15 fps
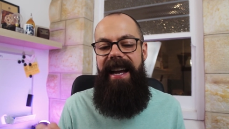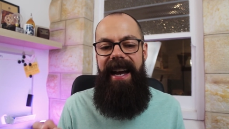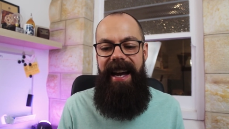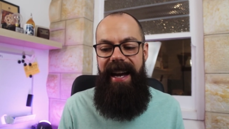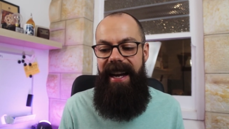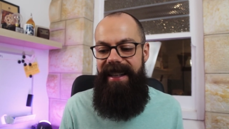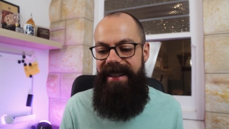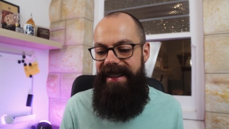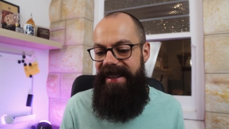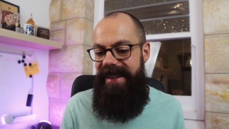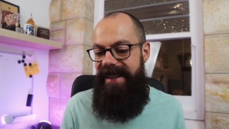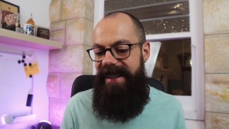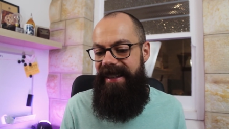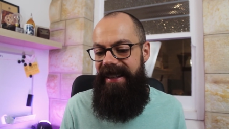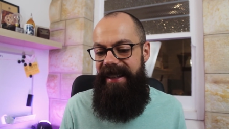
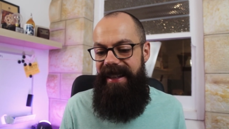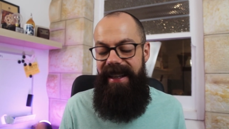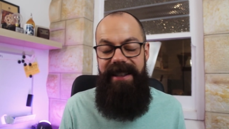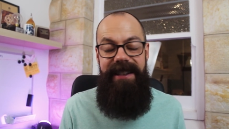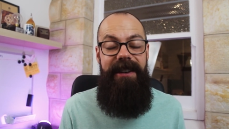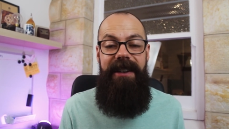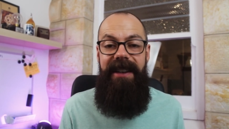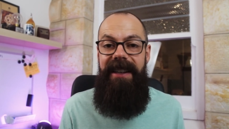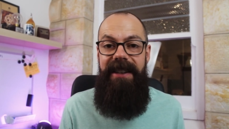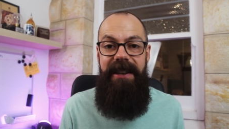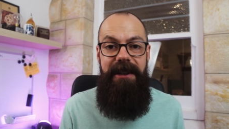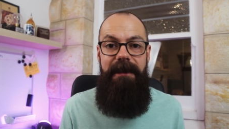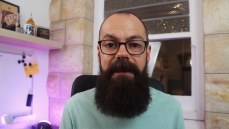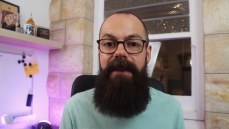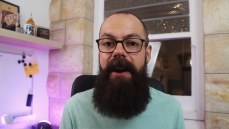and it's not going to
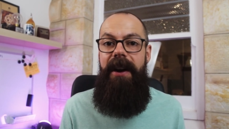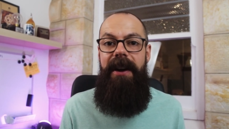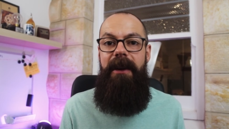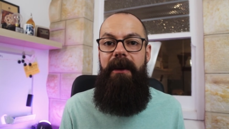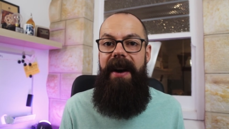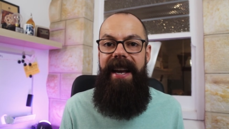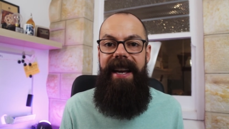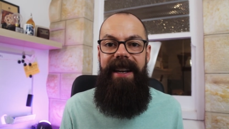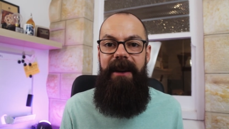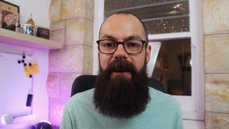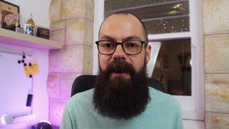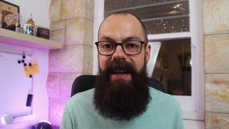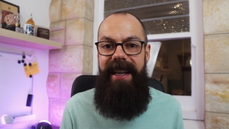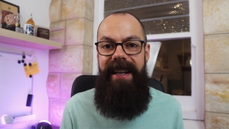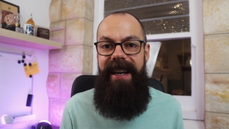just fly away in a
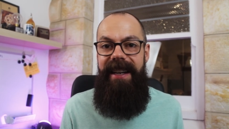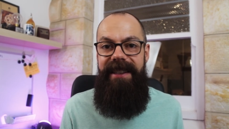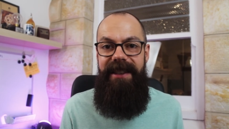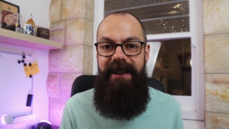weird ass